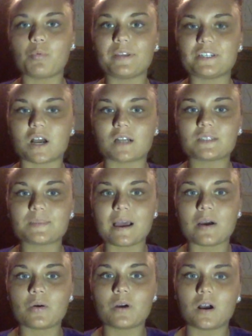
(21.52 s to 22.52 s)
we talked
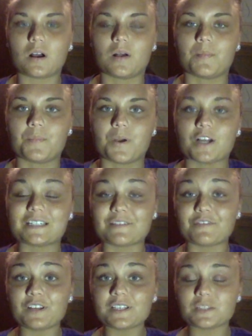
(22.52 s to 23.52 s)
about our
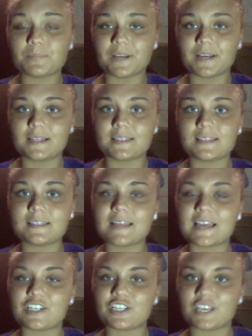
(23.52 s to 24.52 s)
different experiences
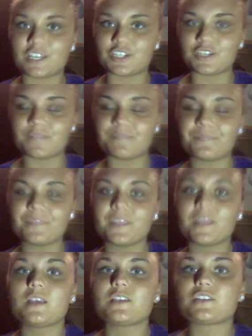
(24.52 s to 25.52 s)
in education.
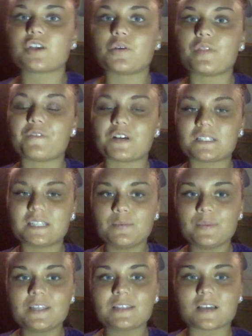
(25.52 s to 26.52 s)
So the first
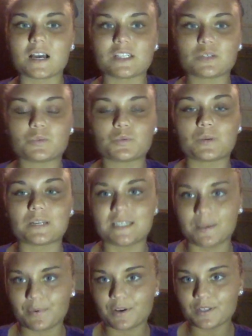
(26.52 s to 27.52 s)
thing we discussed was what a
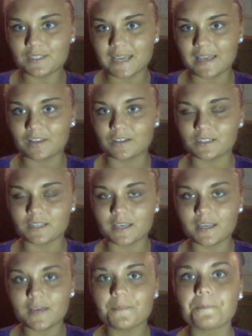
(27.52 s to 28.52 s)
typical day looked
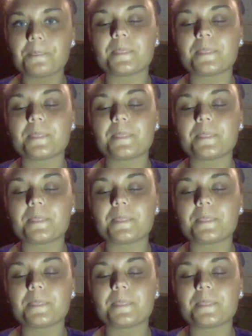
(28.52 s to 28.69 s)
like.